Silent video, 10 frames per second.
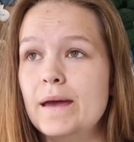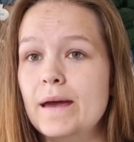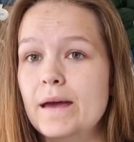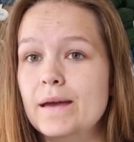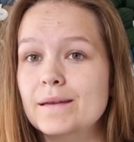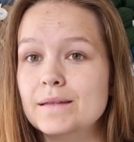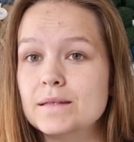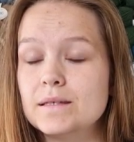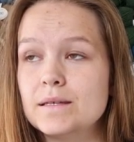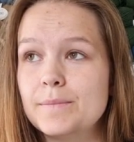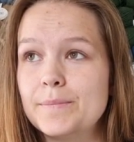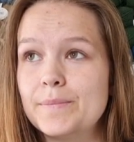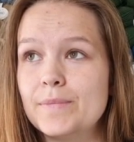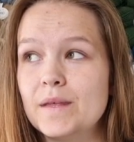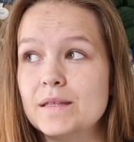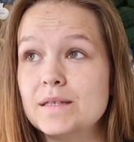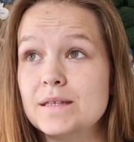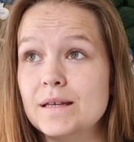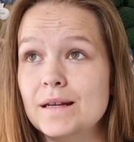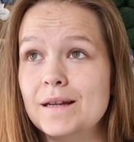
and it's still